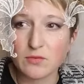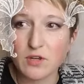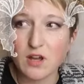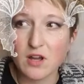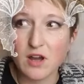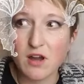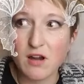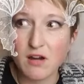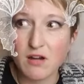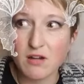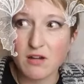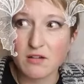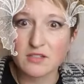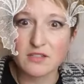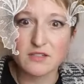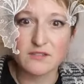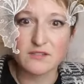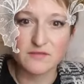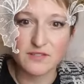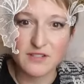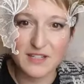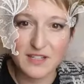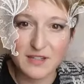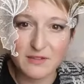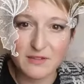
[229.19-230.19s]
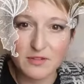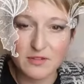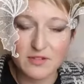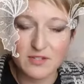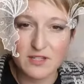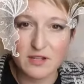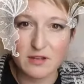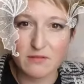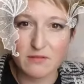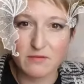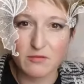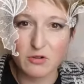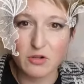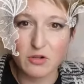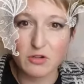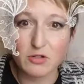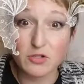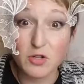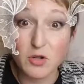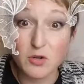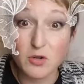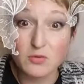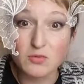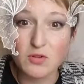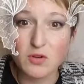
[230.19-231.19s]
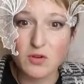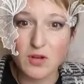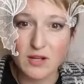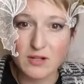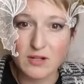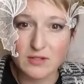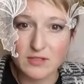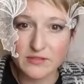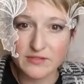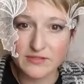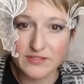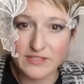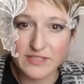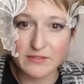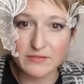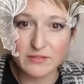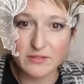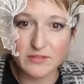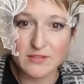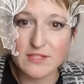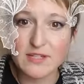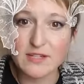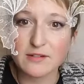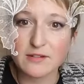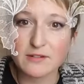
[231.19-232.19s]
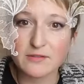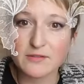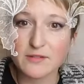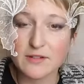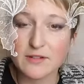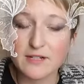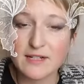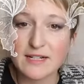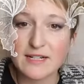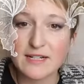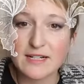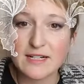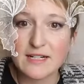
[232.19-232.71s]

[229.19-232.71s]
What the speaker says: can't forgive yourself, when you don't know how to forgive yourself.